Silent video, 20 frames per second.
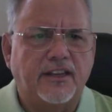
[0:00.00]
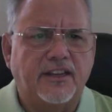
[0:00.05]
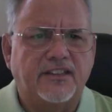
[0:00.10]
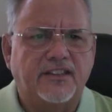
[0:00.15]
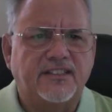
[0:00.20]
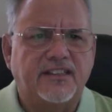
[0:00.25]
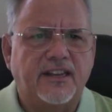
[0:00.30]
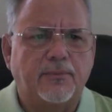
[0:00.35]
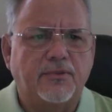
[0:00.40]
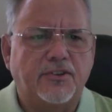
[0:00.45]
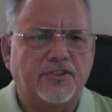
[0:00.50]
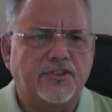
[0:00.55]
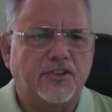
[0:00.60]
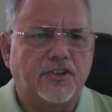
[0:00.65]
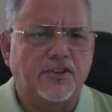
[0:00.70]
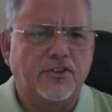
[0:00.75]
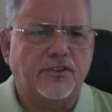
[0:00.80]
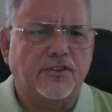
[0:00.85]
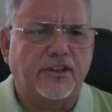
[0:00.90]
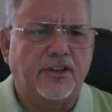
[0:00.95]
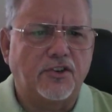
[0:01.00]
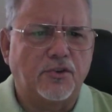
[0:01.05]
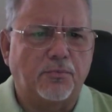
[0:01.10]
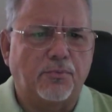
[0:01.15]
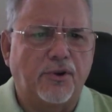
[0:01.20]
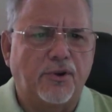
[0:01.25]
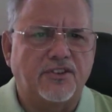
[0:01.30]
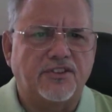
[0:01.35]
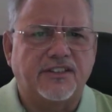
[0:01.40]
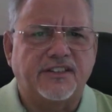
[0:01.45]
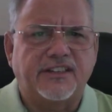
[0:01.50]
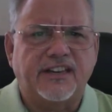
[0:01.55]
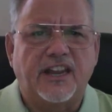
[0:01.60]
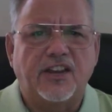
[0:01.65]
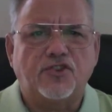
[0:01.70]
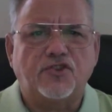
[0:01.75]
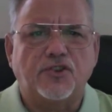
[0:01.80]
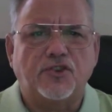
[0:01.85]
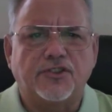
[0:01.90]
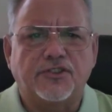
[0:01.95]
exhibits in your
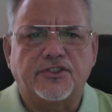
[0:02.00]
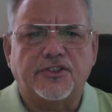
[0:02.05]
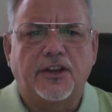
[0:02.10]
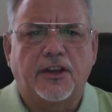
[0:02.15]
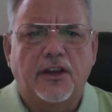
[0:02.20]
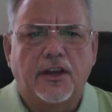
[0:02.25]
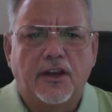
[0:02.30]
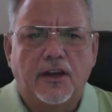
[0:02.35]
presentations,